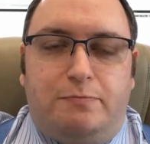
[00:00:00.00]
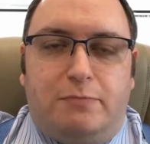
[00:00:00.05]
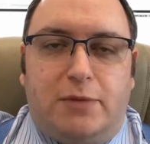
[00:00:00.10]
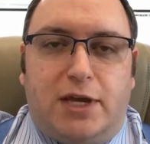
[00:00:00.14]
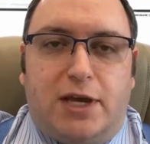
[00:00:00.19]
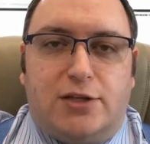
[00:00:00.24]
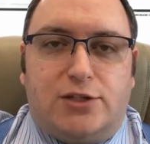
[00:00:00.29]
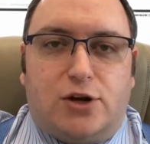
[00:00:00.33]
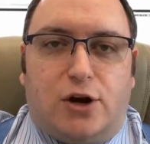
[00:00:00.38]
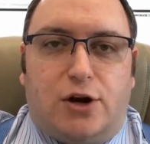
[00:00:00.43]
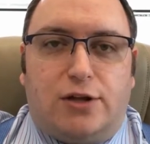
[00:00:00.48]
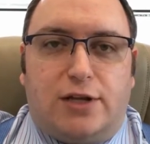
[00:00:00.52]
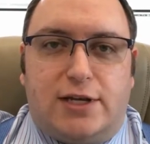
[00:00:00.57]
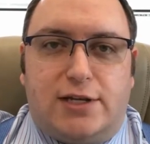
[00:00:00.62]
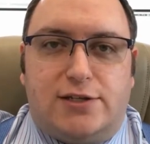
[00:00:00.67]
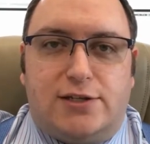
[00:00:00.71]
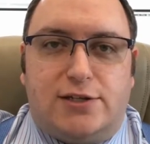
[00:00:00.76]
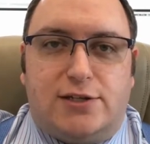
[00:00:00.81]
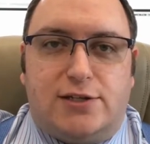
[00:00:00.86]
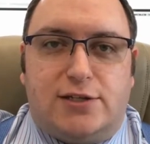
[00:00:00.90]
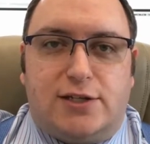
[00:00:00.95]
Because our
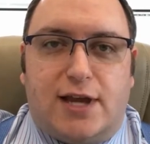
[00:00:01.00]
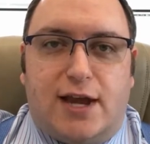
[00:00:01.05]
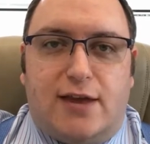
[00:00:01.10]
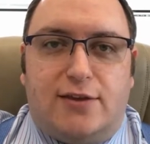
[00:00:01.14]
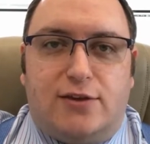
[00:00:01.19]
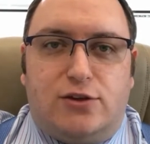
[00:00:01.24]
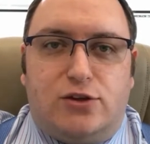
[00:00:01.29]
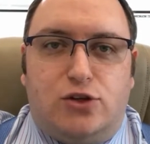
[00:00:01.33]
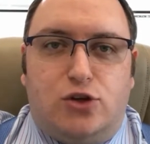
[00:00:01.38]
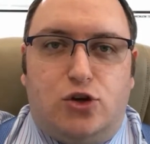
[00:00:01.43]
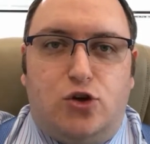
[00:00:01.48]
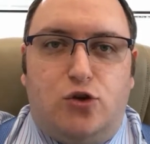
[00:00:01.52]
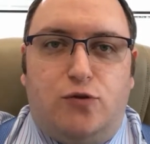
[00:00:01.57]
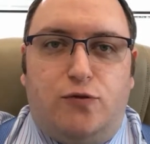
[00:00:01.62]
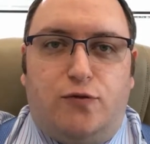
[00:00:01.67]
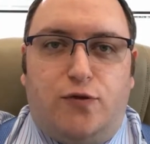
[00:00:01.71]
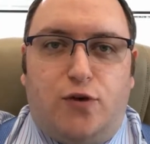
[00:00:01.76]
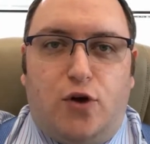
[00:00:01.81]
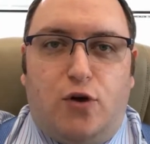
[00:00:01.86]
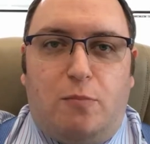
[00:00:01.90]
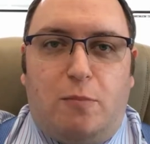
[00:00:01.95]
leases say that 2
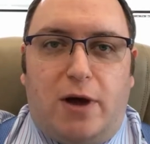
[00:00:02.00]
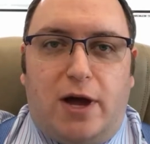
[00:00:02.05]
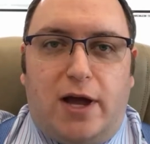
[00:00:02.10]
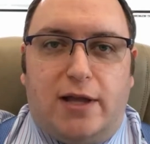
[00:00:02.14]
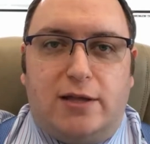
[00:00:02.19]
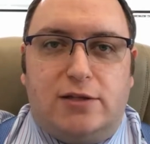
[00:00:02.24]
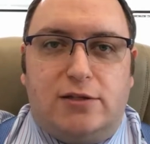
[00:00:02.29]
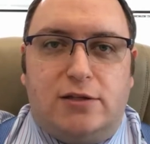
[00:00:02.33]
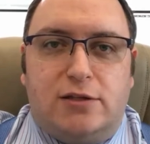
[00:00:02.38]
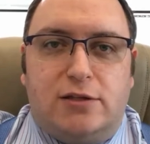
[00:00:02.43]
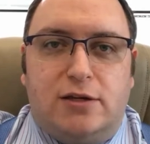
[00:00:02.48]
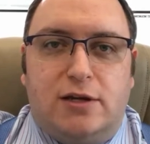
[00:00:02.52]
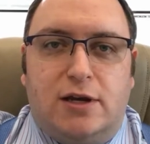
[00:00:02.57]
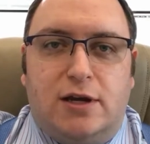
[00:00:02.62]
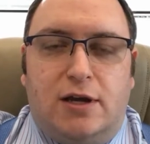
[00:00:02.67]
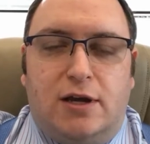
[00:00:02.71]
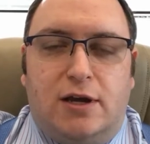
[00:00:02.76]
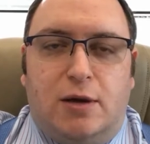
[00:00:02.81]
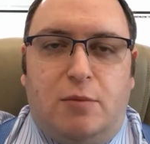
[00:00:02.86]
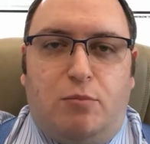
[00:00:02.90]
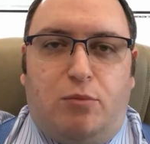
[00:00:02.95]
full months
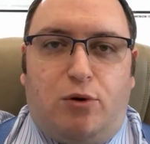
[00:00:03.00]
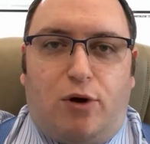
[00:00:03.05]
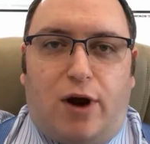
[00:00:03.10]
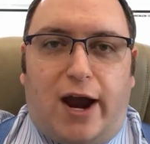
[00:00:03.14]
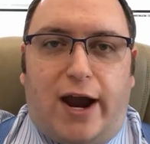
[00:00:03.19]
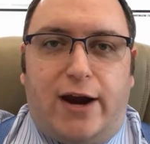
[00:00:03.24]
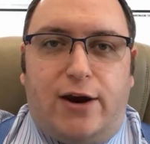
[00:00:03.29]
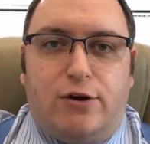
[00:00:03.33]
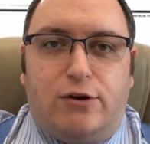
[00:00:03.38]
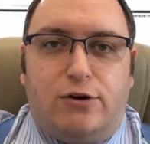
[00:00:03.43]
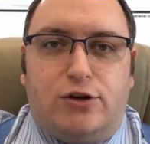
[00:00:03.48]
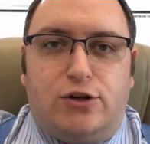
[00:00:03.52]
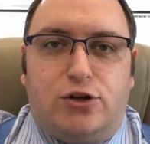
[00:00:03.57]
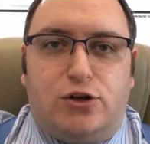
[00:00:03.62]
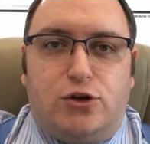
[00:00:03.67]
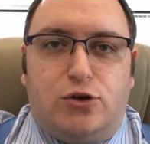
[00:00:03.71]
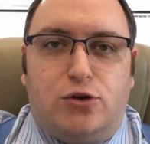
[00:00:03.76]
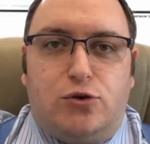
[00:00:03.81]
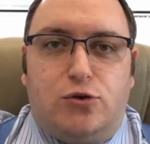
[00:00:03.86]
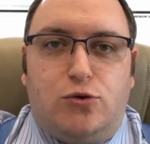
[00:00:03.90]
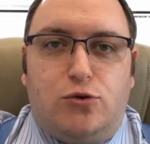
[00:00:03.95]
prior
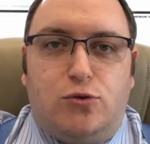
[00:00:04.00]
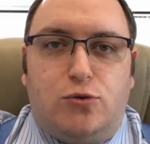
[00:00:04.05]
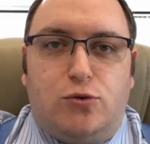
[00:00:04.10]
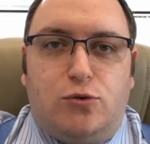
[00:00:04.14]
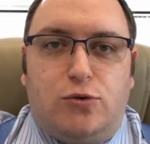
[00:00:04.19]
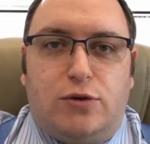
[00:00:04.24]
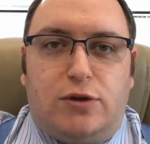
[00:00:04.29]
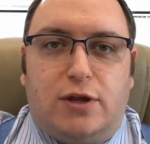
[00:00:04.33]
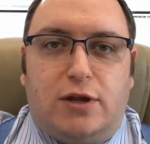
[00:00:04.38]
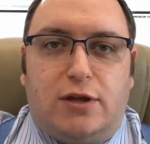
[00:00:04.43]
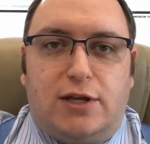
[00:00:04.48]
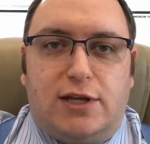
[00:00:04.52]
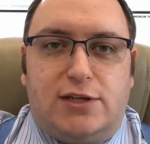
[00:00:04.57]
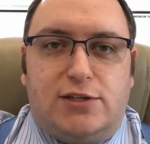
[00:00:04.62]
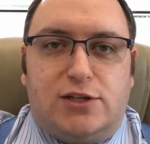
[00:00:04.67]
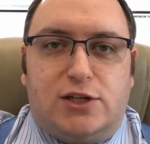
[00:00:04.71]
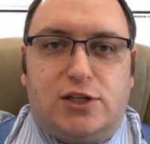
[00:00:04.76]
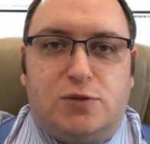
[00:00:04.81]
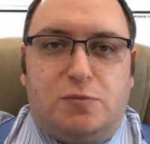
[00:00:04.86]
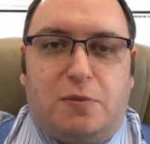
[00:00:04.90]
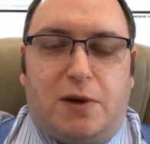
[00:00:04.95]
to the
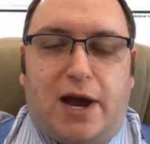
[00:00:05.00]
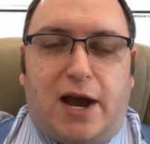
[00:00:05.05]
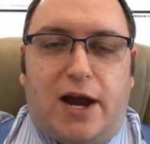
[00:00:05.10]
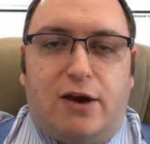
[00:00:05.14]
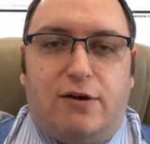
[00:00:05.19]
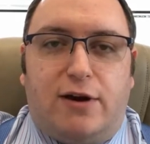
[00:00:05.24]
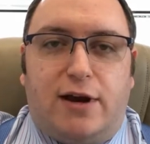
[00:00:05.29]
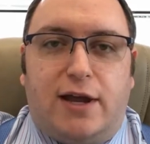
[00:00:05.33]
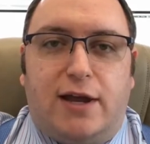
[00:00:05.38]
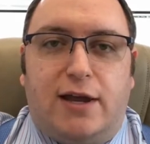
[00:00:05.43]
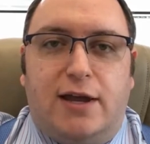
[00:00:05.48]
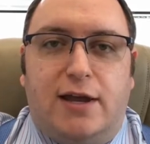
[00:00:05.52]
lease expiring,